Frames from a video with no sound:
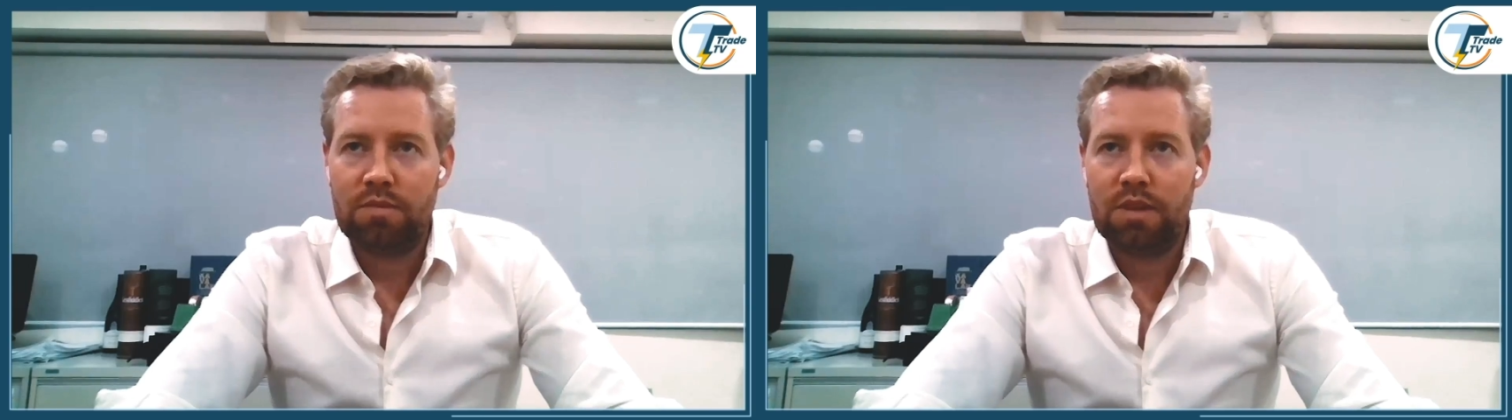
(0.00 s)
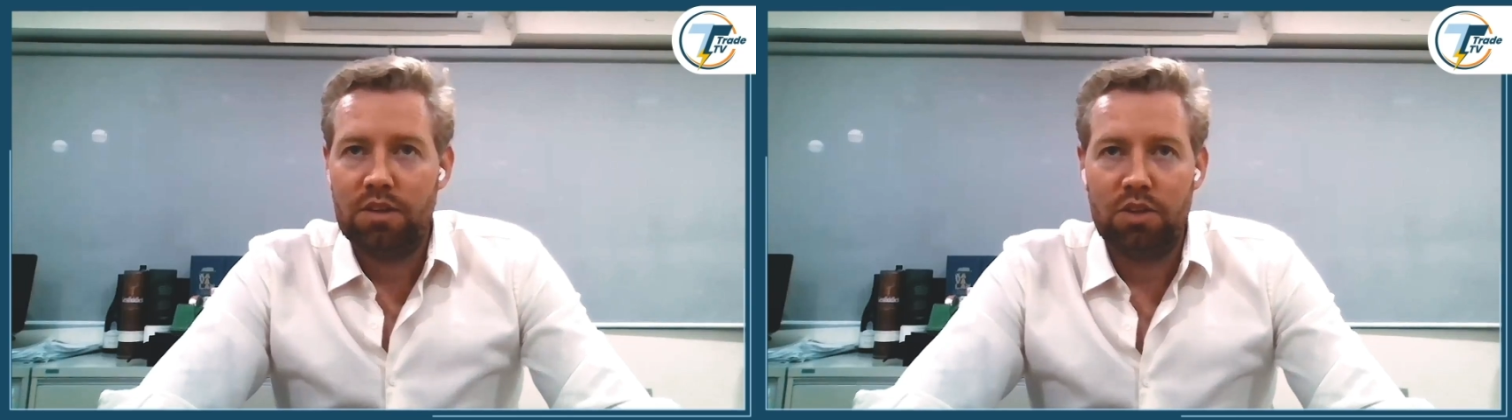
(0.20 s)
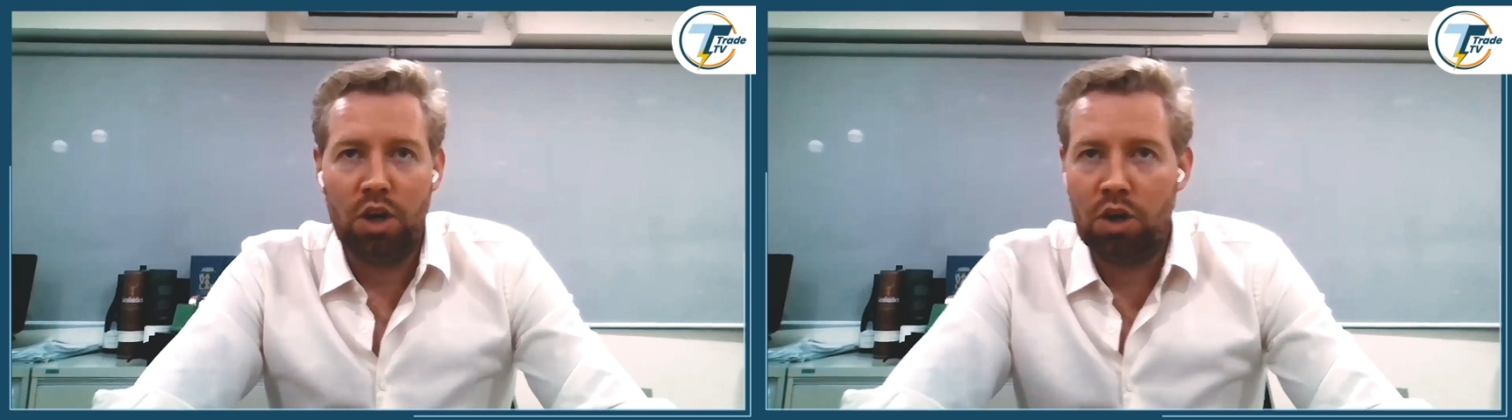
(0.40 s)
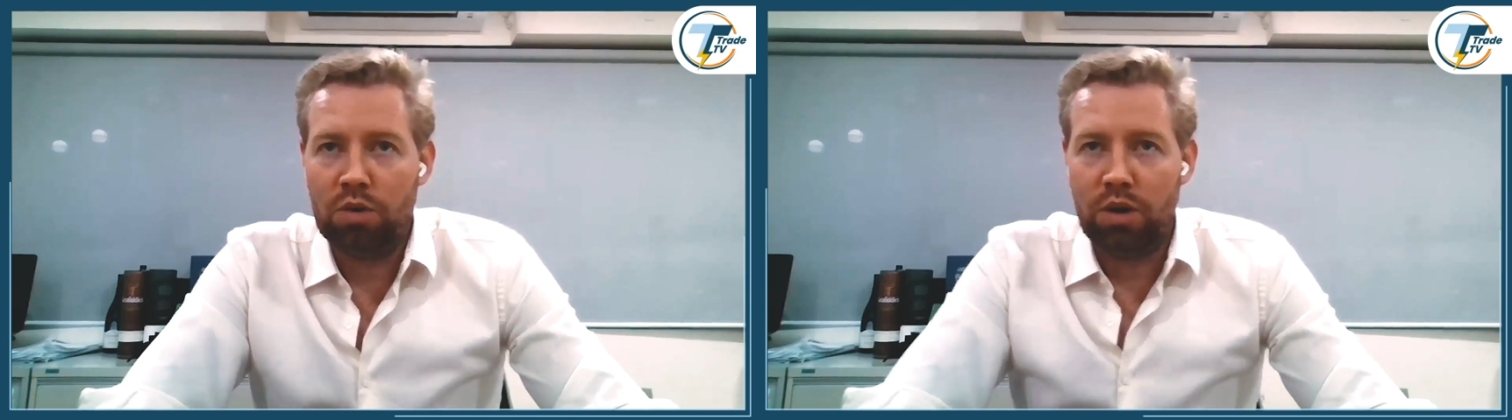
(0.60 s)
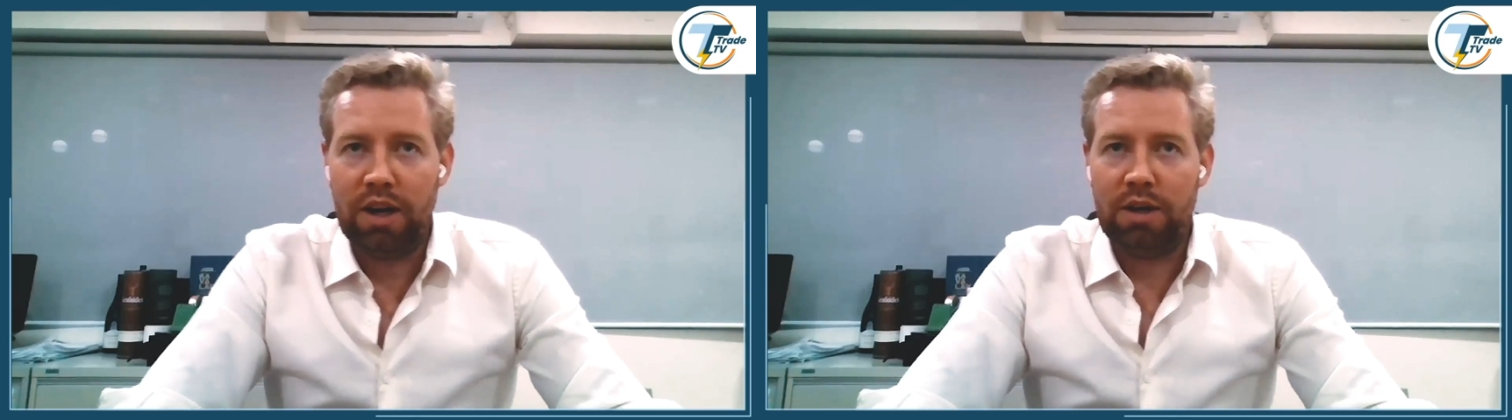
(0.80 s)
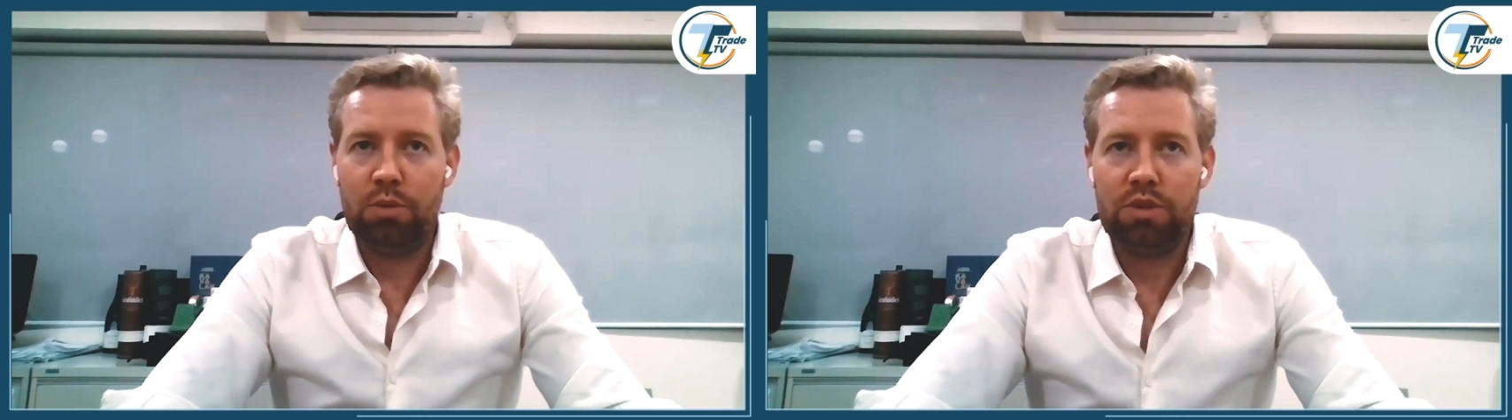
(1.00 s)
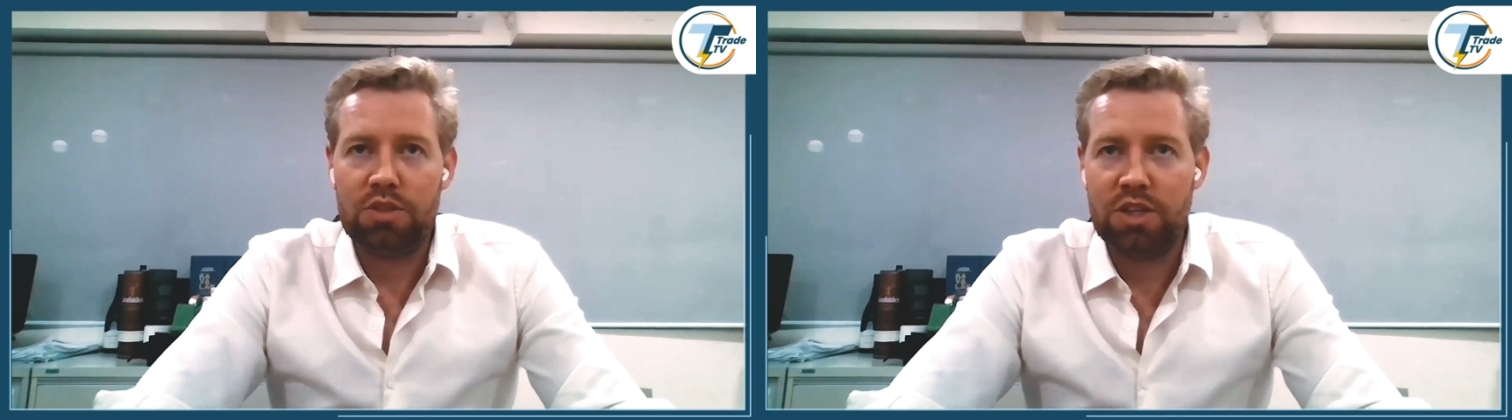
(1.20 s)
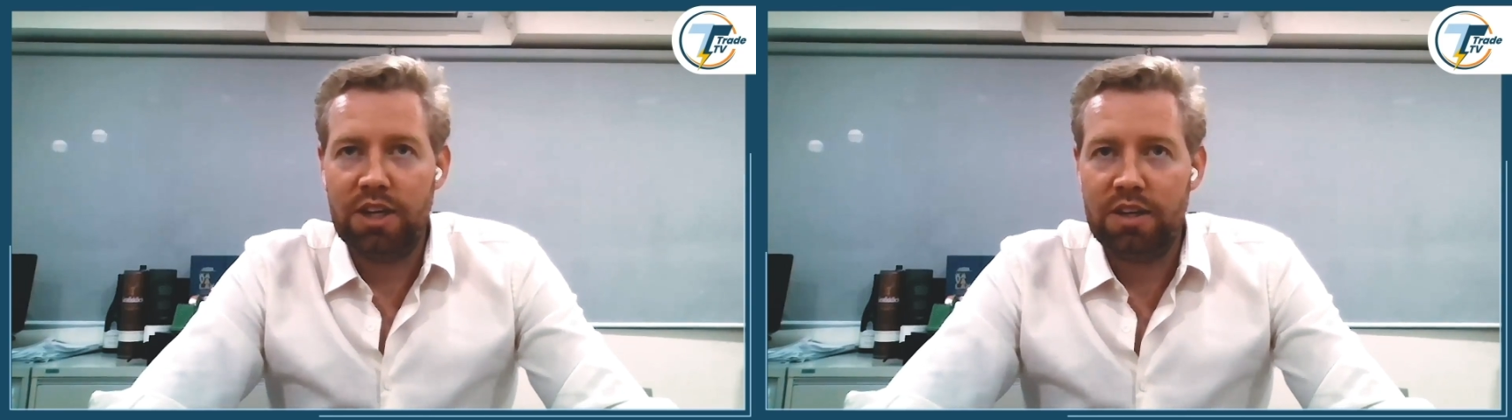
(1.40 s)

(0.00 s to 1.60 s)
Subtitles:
No, I would say